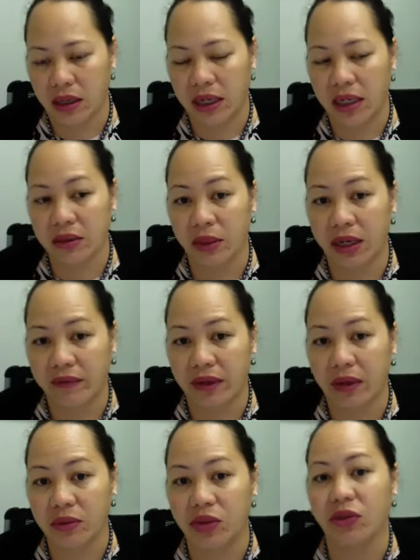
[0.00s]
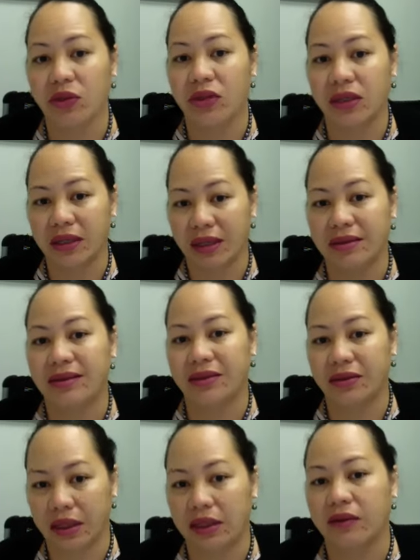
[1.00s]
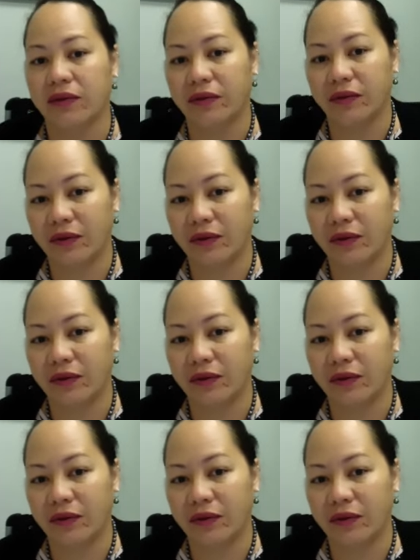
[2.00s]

And that's what I've come to learn. And that's still kind of,